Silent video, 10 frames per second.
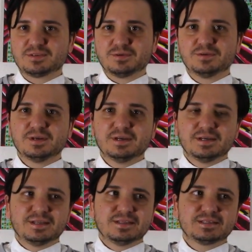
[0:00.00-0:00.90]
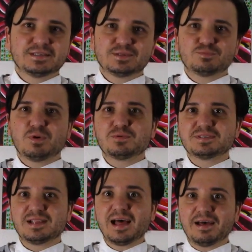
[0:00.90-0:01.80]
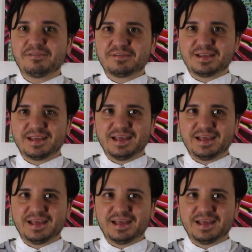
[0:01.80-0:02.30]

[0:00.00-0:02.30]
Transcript: So this is what was left